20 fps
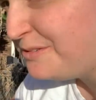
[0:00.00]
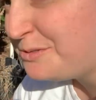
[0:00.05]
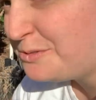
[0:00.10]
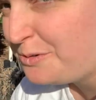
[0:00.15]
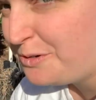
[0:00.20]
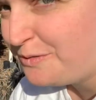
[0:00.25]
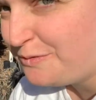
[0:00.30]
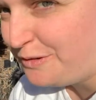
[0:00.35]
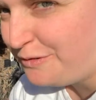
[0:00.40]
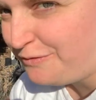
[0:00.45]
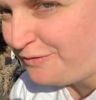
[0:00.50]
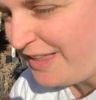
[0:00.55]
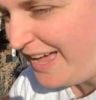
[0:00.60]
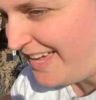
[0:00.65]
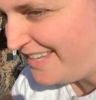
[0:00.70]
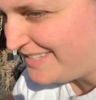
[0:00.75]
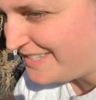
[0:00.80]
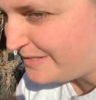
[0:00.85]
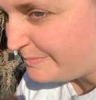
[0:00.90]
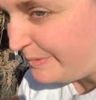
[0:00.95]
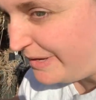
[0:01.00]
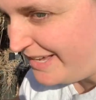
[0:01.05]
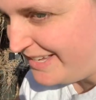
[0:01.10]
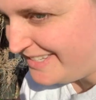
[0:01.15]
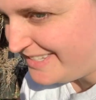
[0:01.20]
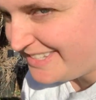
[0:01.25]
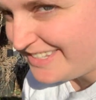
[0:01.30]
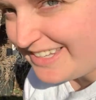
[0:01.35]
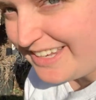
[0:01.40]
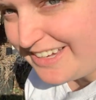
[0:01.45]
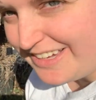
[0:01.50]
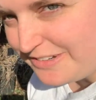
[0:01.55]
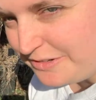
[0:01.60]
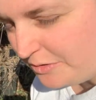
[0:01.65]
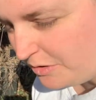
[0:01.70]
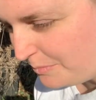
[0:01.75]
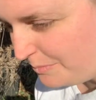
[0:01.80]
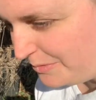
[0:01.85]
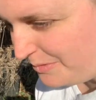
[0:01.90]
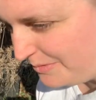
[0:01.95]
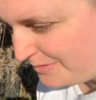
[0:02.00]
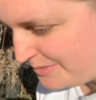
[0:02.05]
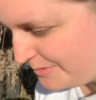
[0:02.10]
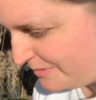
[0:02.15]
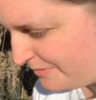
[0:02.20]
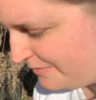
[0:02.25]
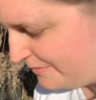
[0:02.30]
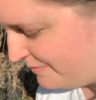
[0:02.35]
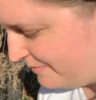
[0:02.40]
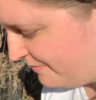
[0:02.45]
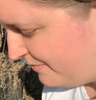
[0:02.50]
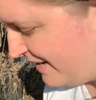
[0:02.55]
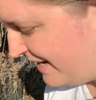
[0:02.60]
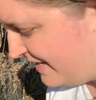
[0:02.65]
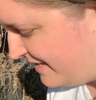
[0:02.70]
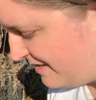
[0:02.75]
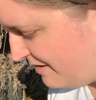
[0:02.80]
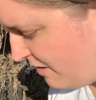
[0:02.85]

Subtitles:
sort of a flat space, like a normal sort of raised